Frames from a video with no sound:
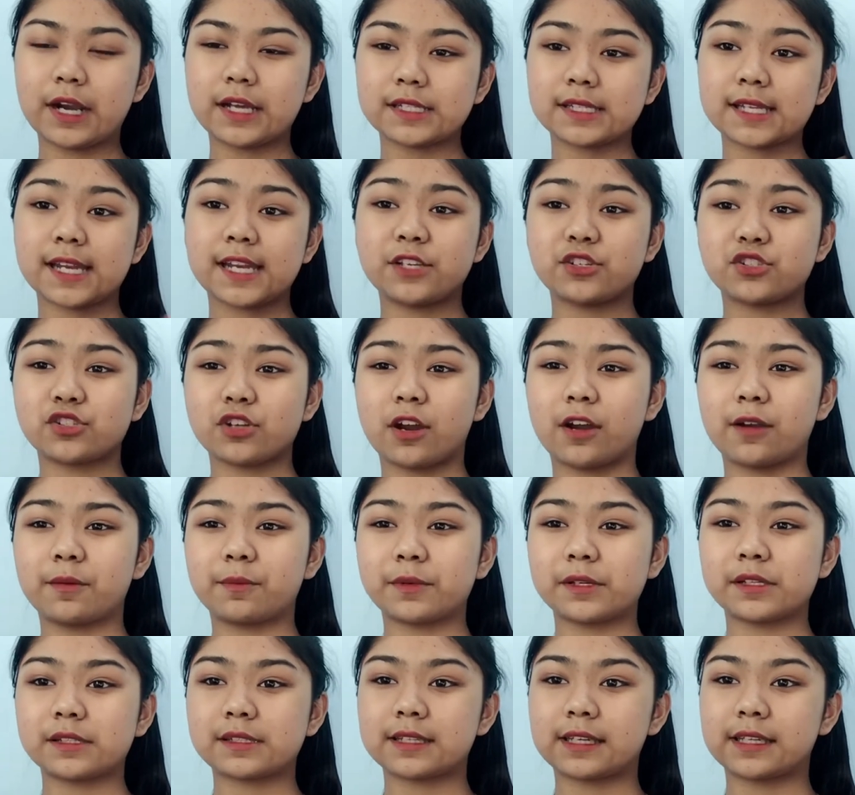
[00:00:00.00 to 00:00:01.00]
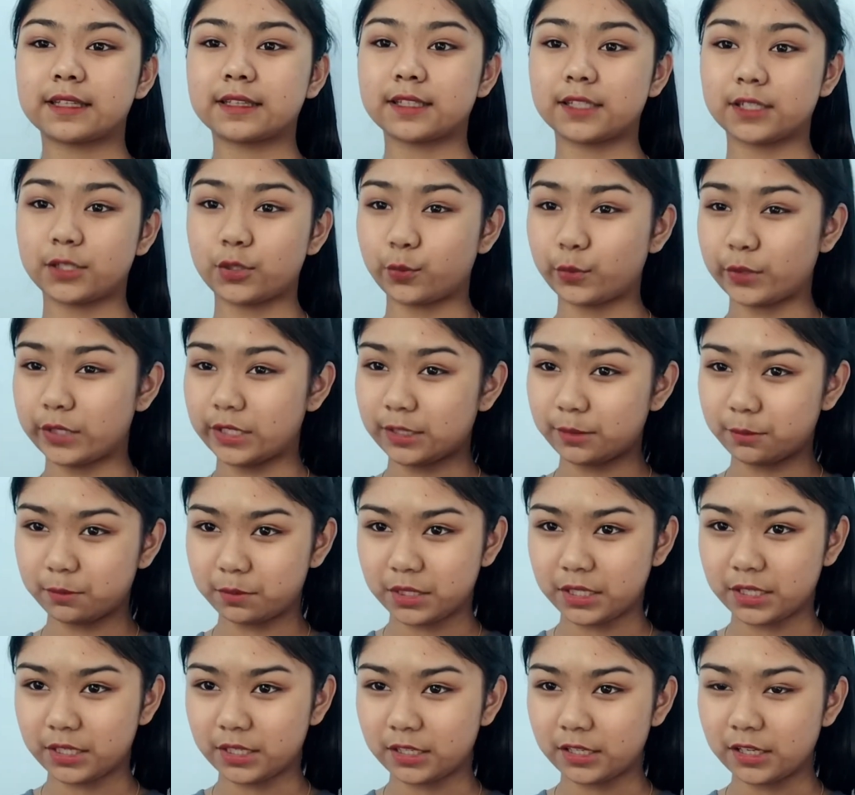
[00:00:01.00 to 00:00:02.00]
Katie Sharp is like the queen
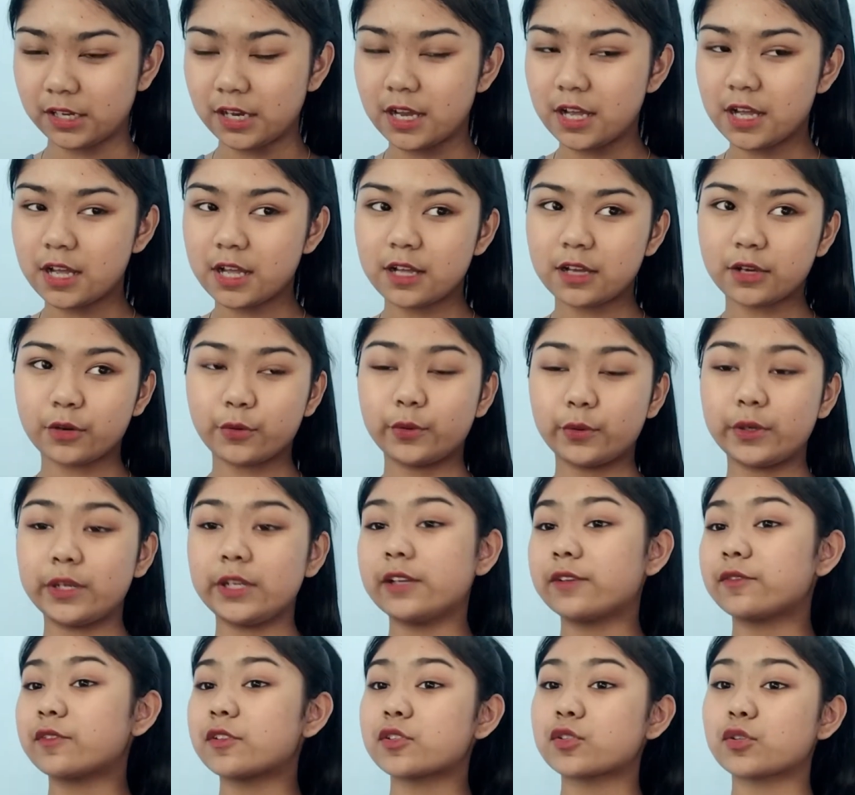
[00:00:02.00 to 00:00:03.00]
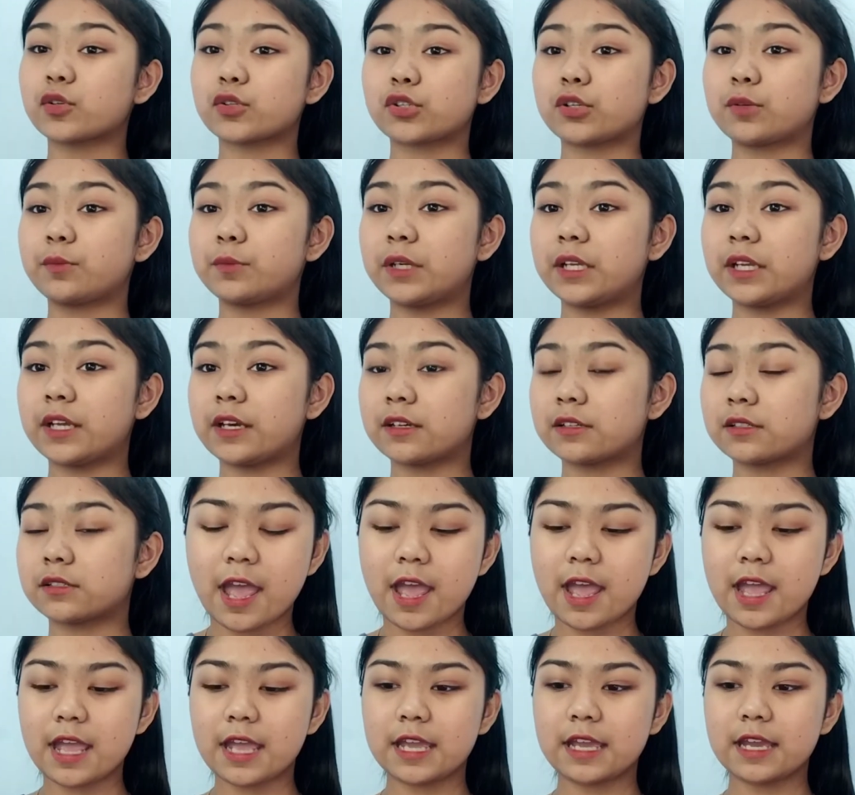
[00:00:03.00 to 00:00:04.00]
bee, queen of the social medias.
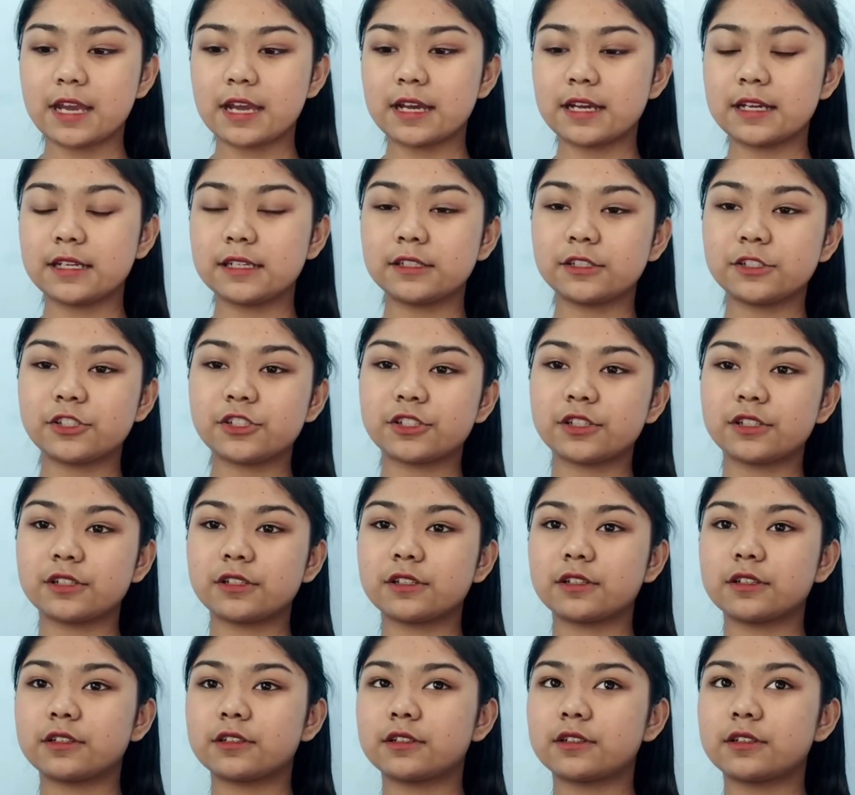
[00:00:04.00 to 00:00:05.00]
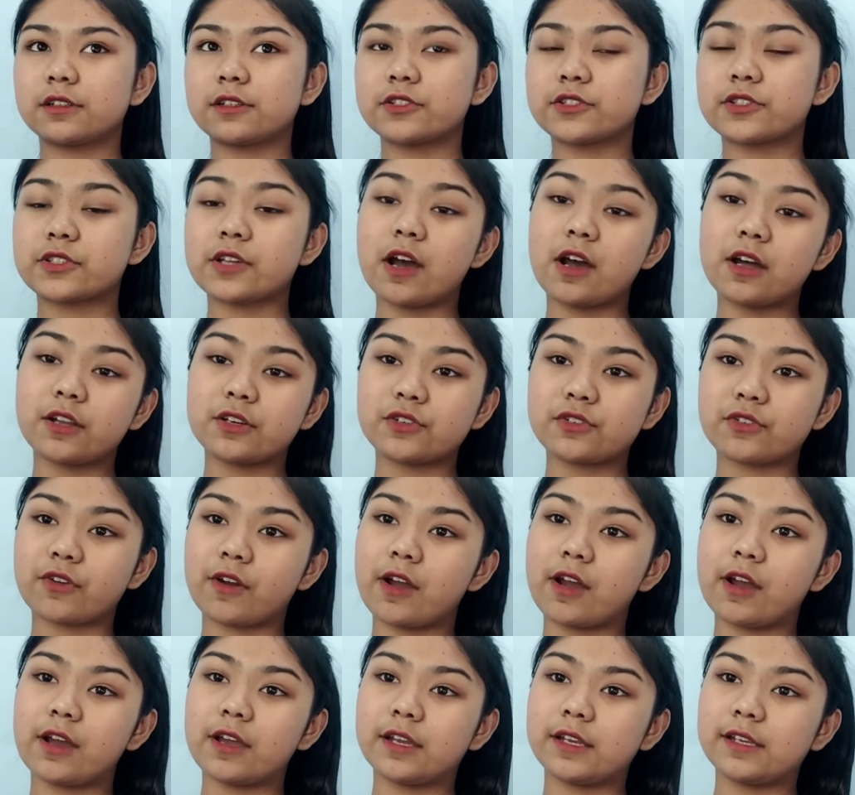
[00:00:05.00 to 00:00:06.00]
And
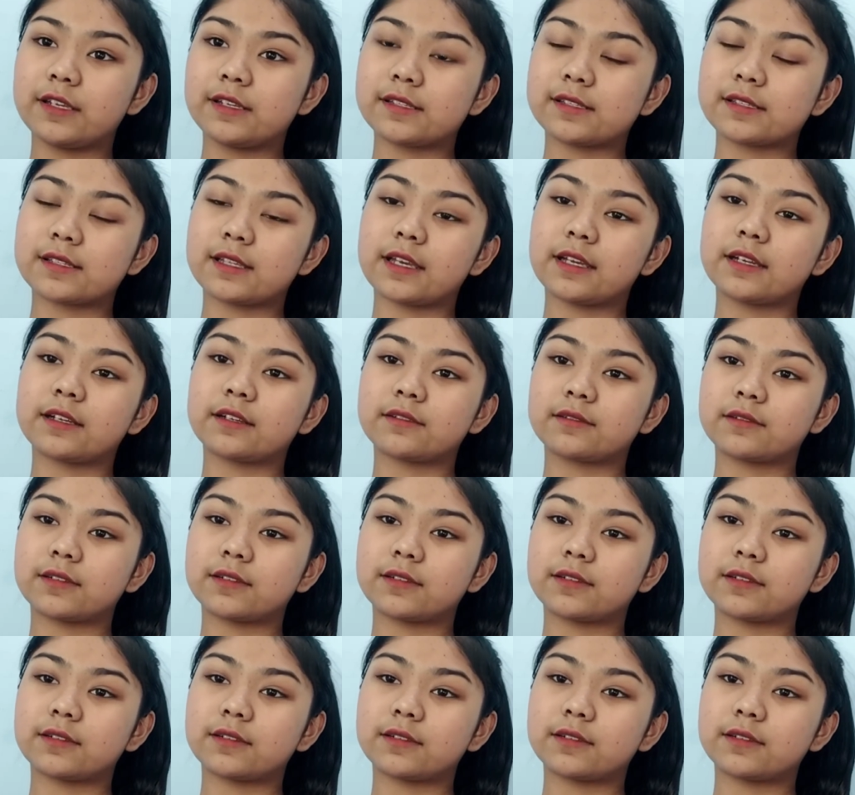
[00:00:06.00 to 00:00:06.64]
Cassandra is like